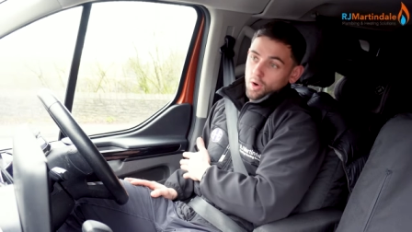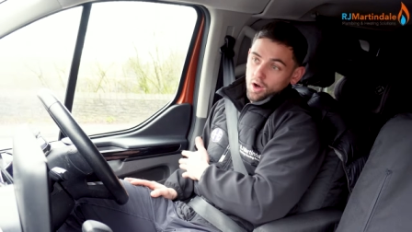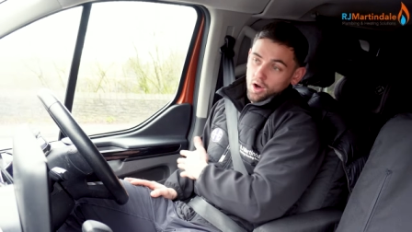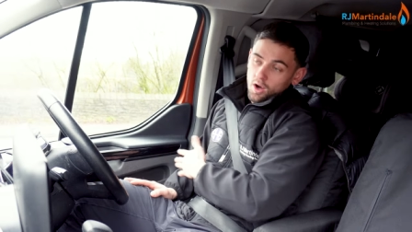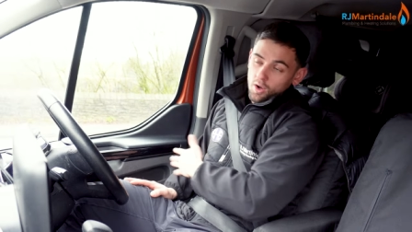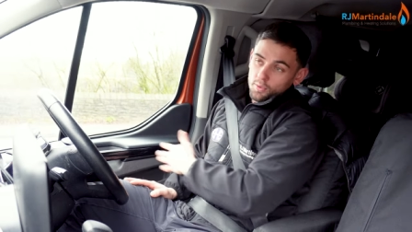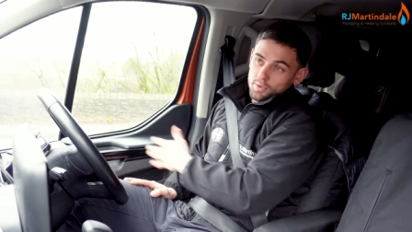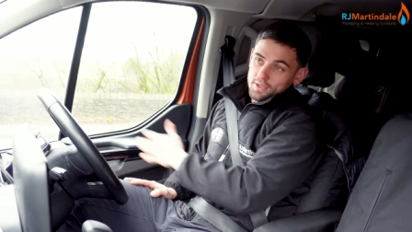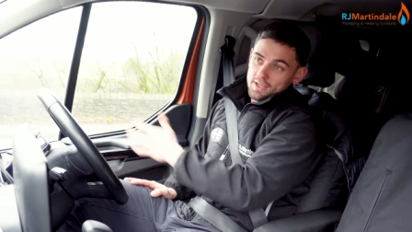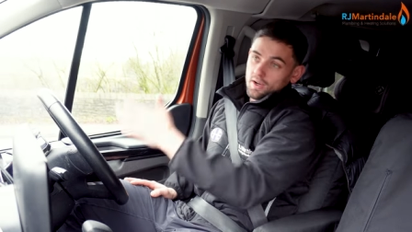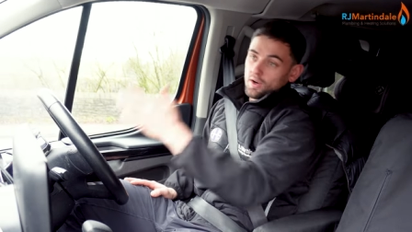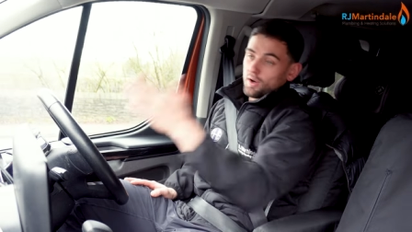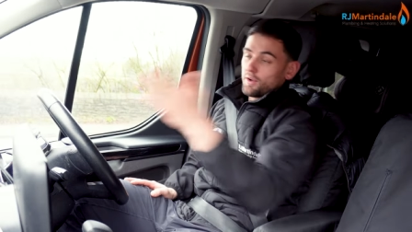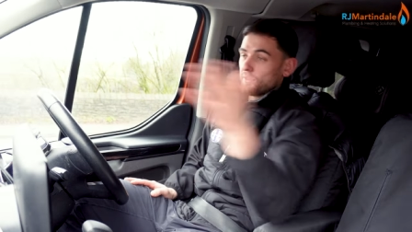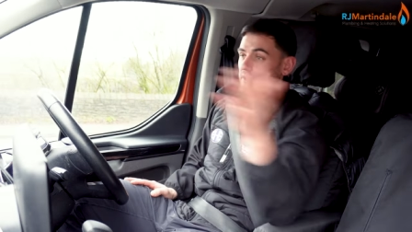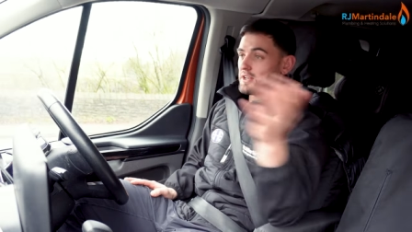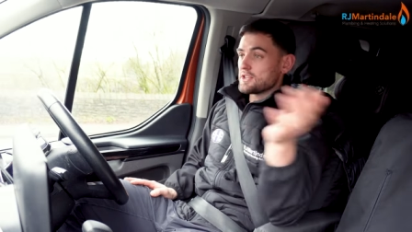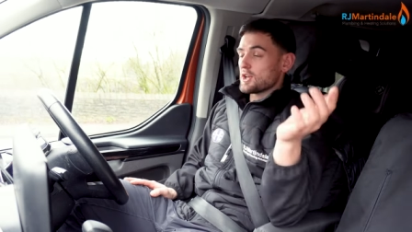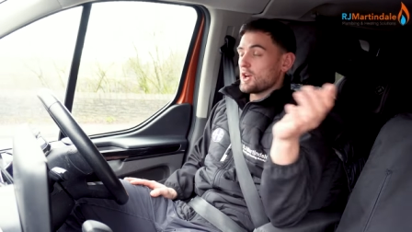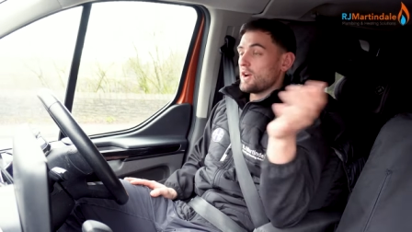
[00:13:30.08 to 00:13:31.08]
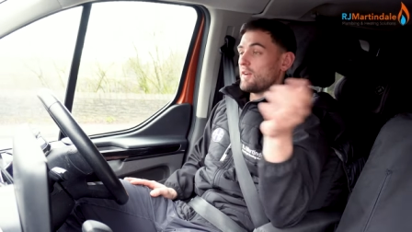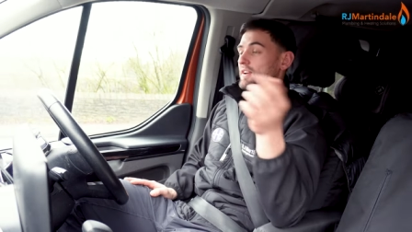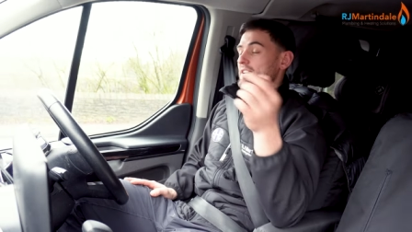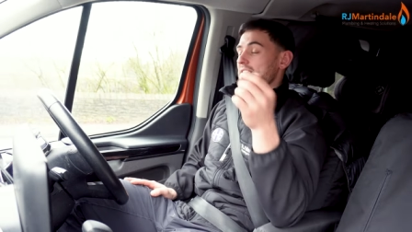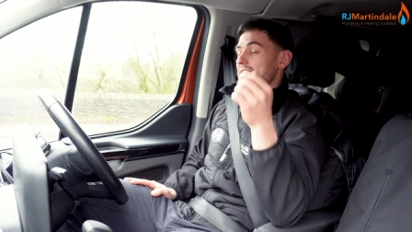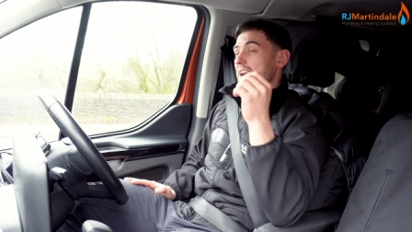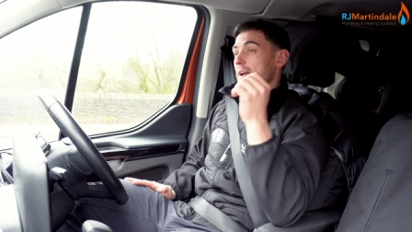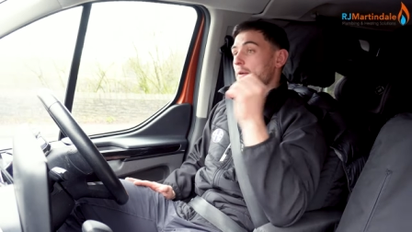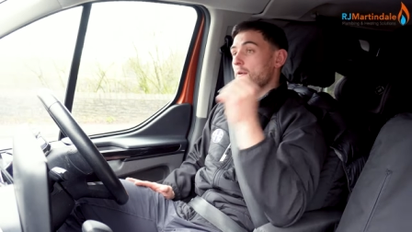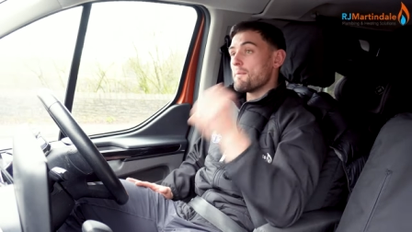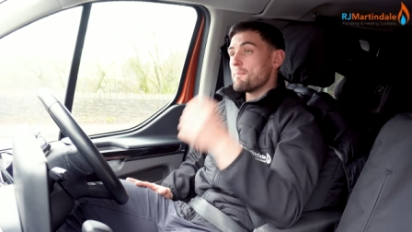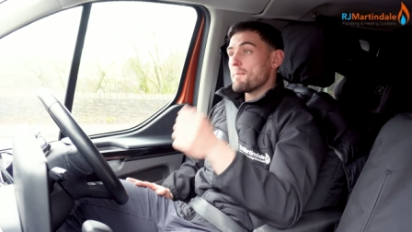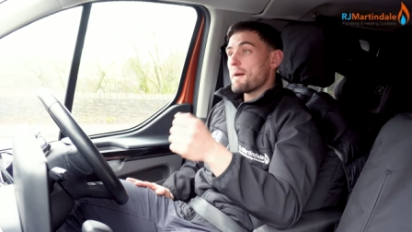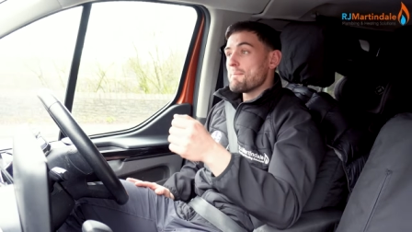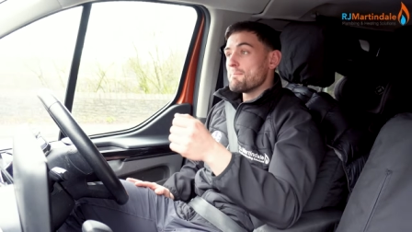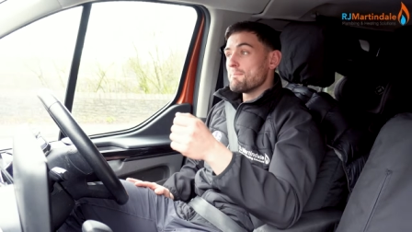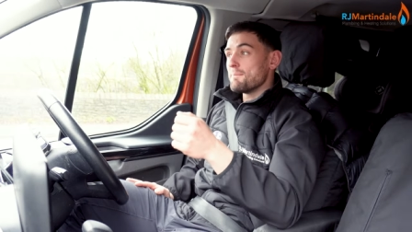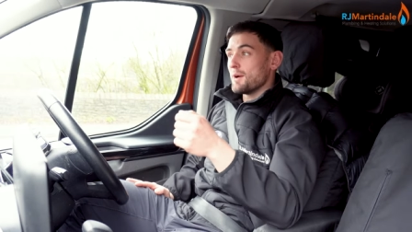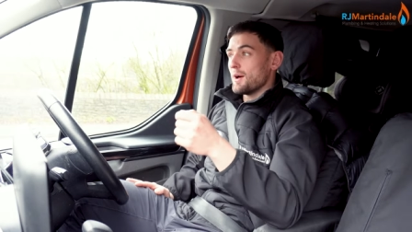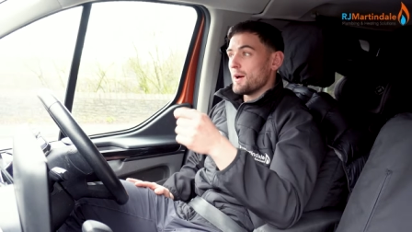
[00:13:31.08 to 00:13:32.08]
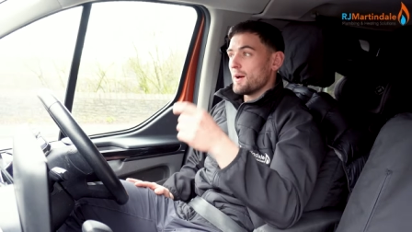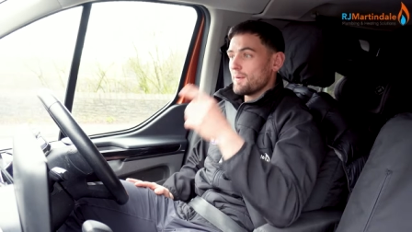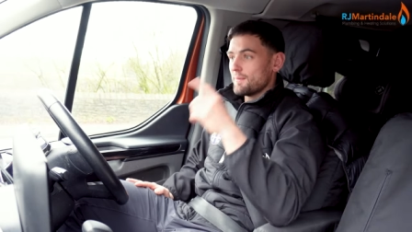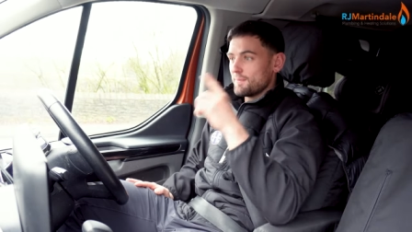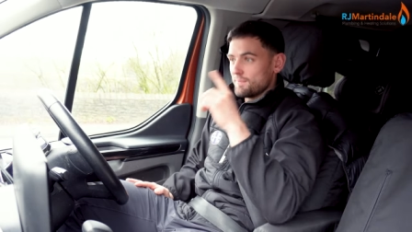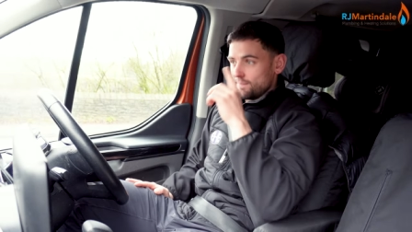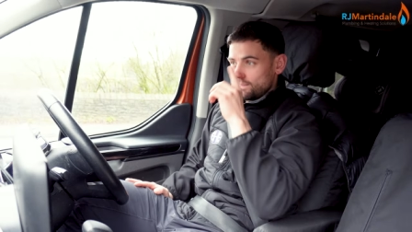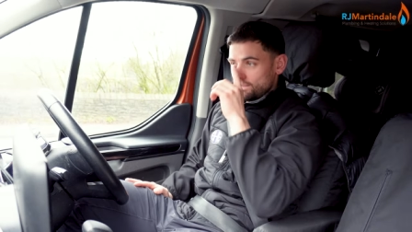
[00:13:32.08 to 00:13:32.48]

all the, all these areas. And I remember